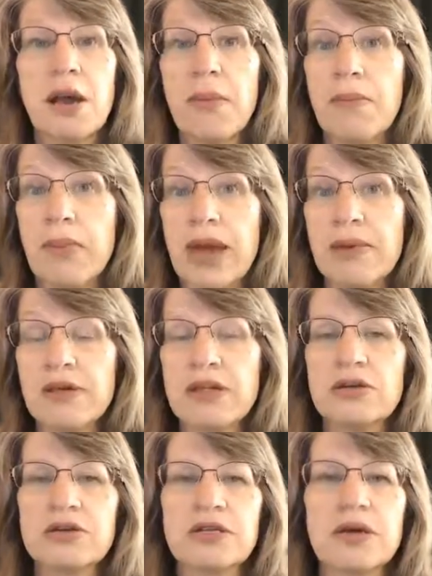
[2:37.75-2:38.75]
maybe
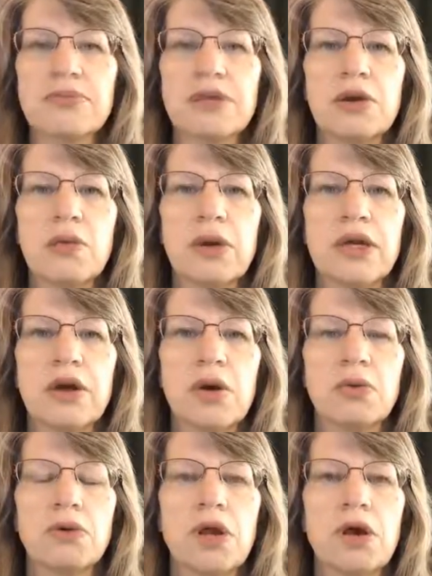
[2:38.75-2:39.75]
there's something we
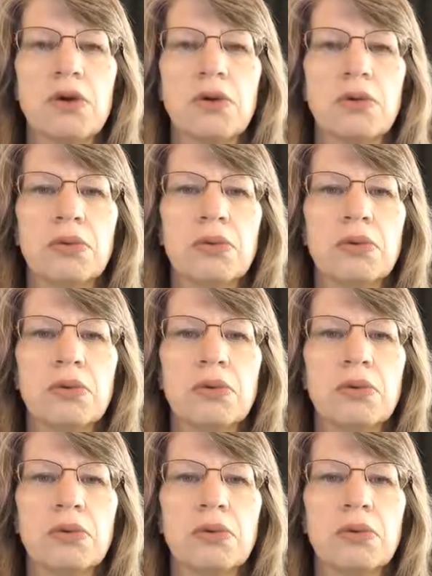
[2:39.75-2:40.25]
don't know.